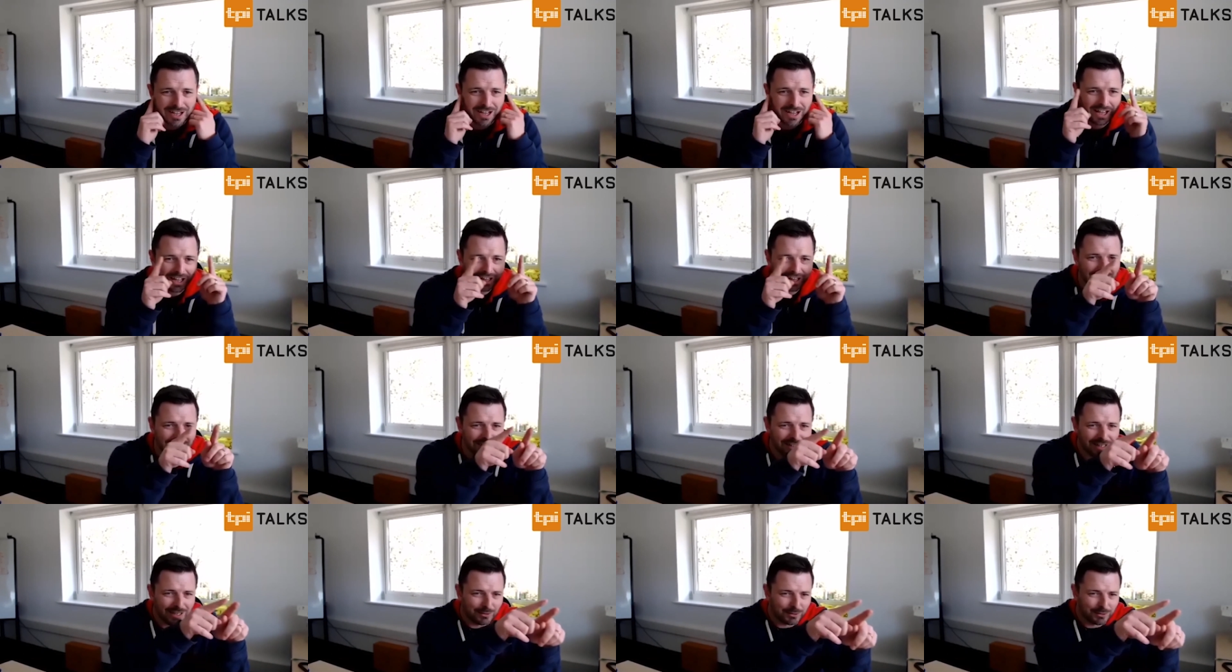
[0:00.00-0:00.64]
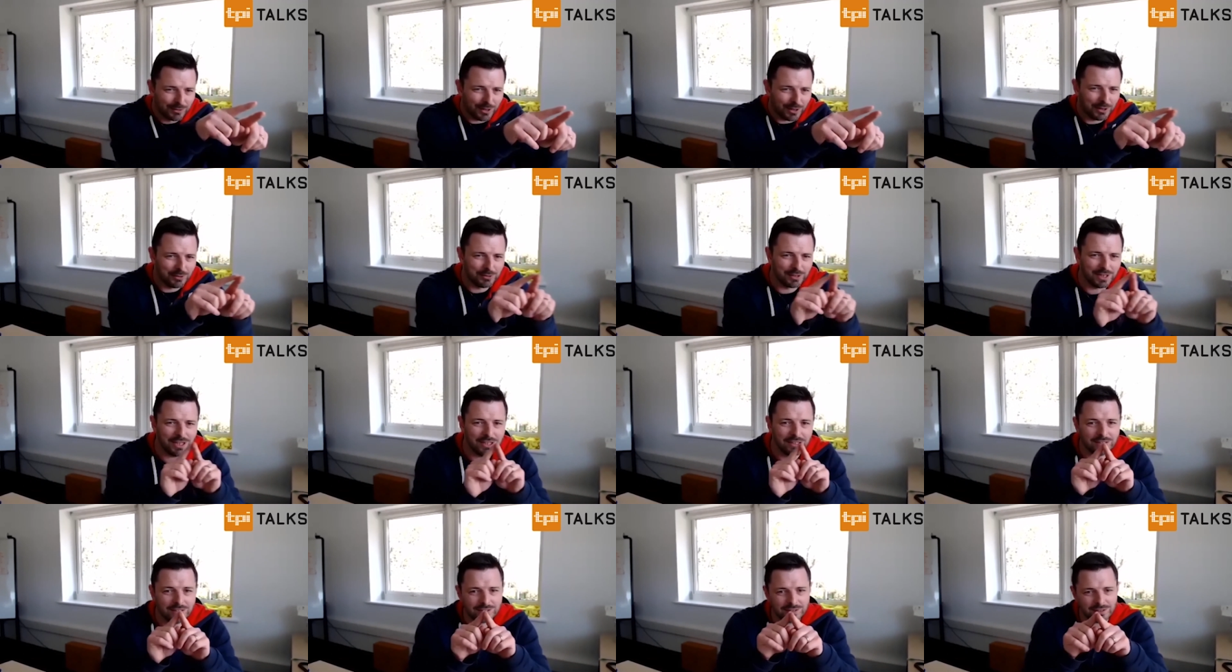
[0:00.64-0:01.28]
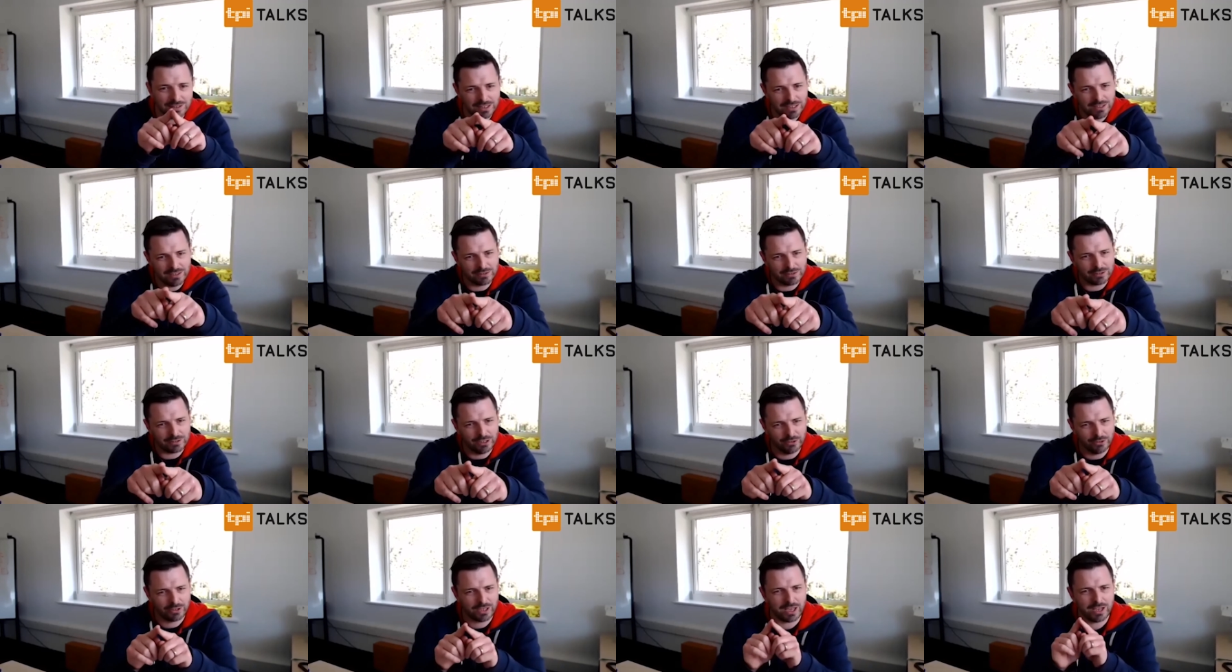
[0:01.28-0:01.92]
I can now zone in to each
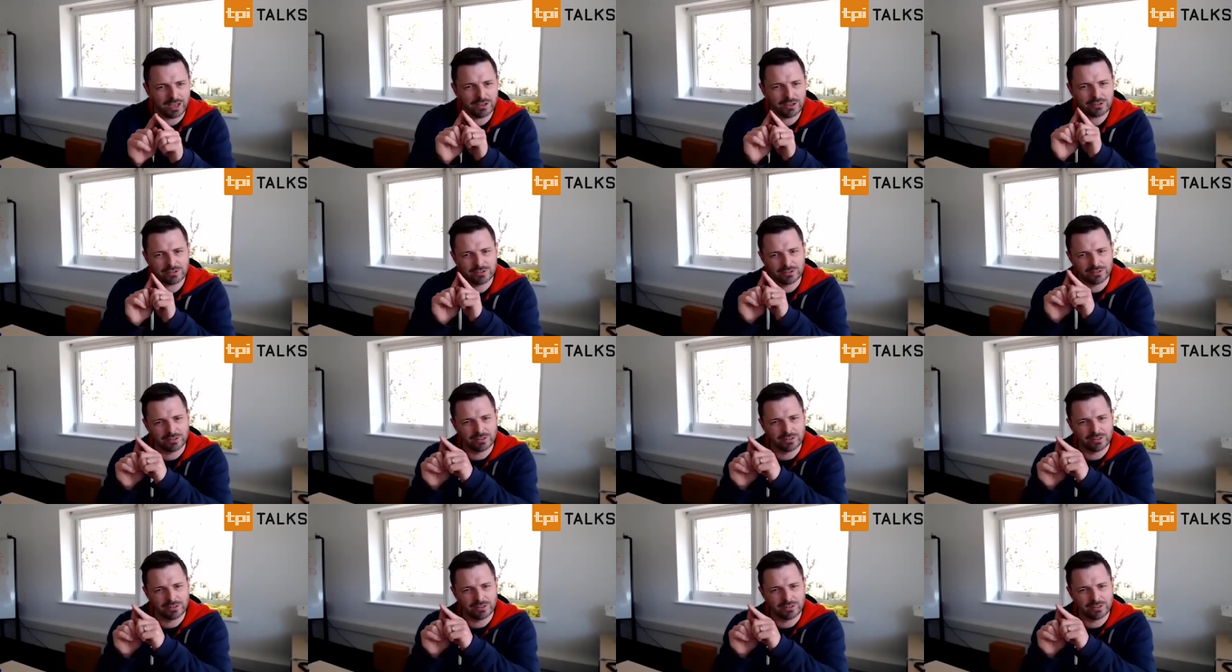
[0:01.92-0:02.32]
location.